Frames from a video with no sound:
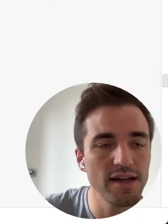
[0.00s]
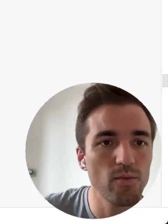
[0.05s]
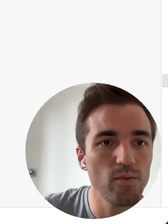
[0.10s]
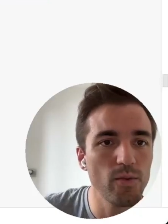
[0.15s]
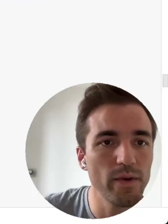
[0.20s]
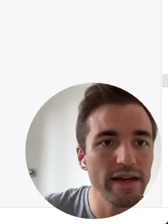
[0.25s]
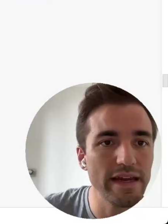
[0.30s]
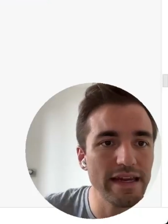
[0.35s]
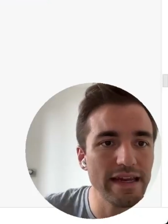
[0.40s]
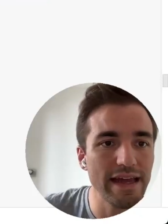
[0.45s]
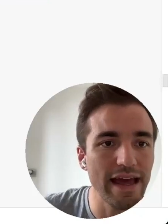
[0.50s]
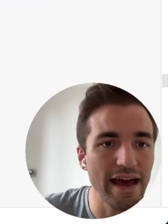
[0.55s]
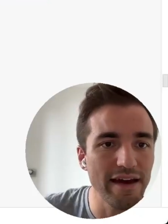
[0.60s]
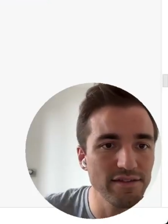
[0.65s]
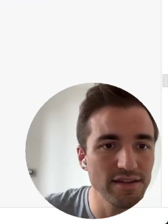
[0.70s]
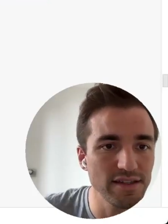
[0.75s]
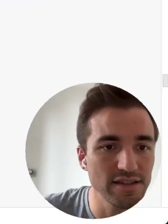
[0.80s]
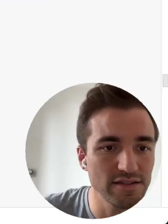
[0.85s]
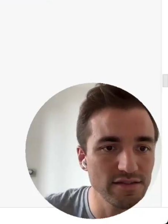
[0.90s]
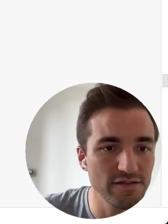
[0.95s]
We
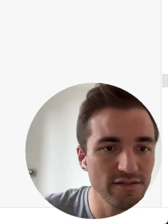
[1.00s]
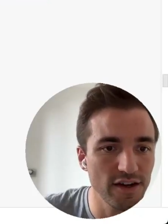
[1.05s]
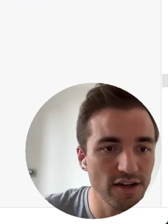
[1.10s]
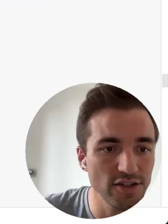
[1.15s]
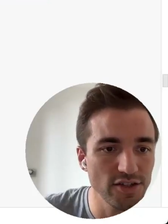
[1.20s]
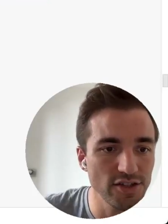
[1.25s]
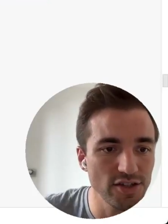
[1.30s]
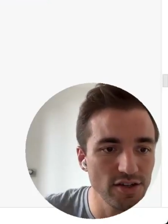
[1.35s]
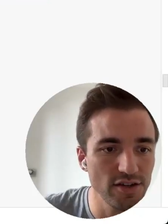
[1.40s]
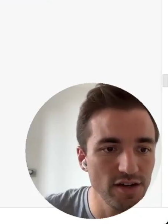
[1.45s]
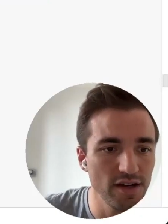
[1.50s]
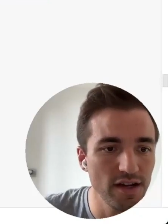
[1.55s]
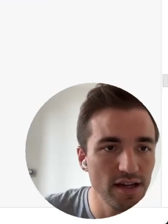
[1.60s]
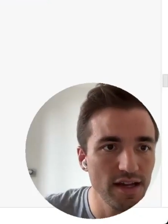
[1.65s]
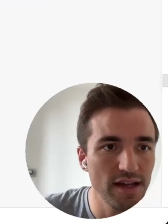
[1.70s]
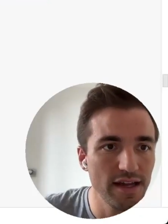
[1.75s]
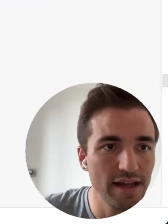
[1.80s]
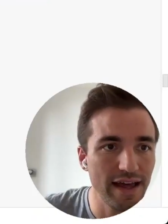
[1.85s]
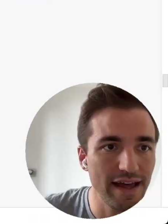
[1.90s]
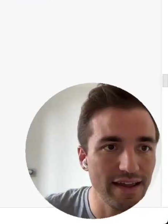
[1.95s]
have this function,
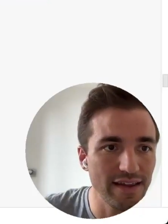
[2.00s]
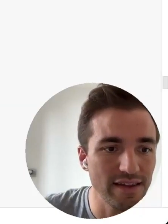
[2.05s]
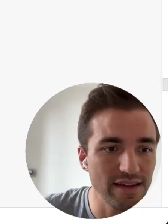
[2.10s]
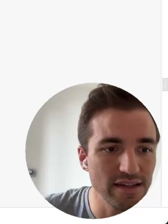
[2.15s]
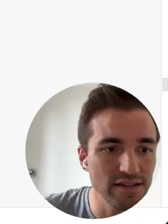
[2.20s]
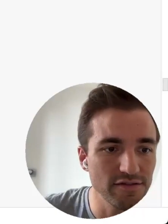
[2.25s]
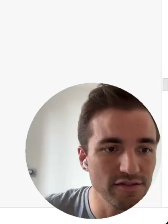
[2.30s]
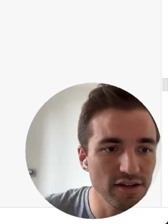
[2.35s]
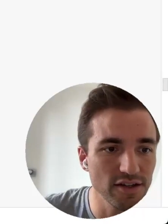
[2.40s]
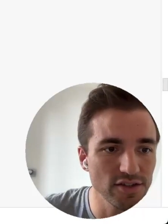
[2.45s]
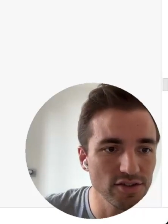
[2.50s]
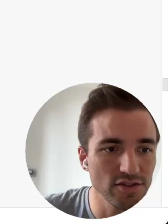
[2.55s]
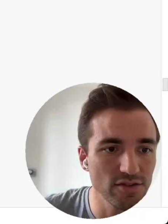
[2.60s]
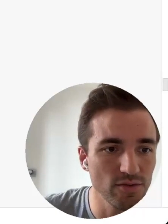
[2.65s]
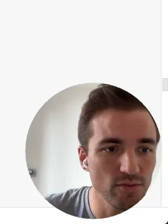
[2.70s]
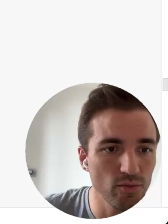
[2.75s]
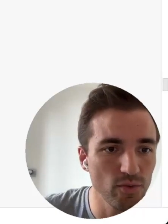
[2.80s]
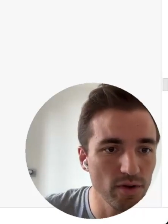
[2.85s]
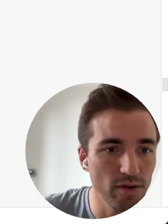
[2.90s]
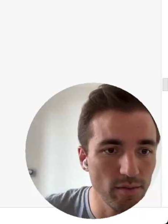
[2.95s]
and this
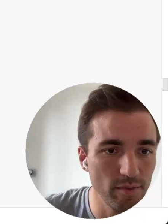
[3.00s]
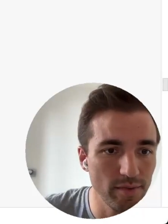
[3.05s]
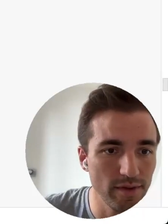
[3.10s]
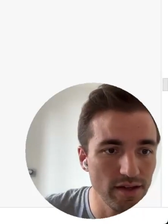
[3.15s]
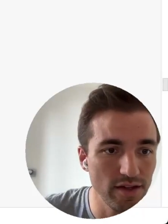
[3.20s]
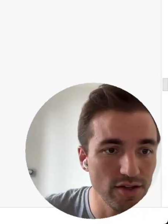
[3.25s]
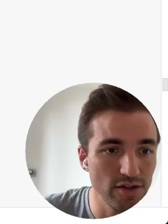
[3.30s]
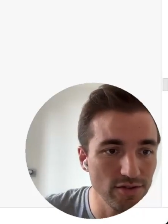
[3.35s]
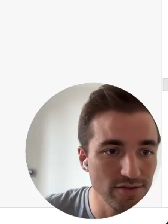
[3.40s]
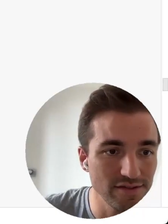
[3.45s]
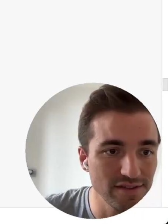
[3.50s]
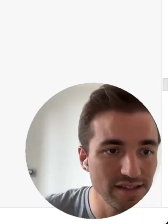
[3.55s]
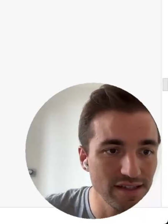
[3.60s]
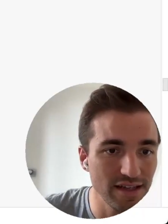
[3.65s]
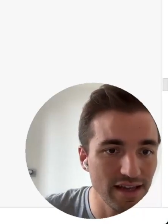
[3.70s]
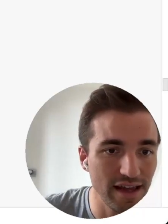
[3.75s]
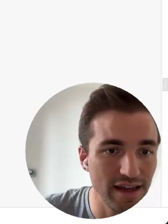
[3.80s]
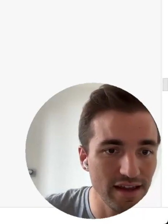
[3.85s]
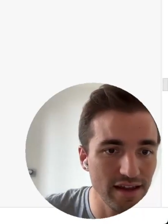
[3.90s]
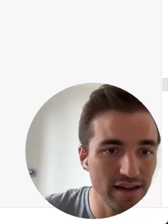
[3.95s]
function will be
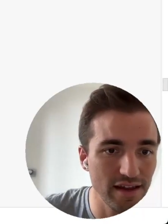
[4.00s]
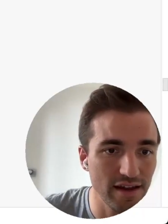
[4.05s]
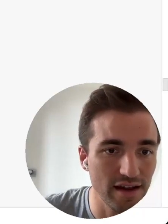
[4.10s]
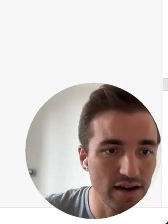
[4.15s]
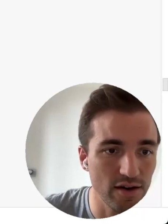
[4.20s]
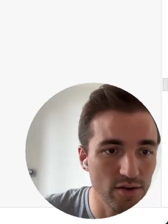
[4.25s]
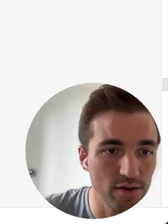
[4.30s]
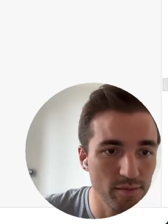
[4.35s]
using our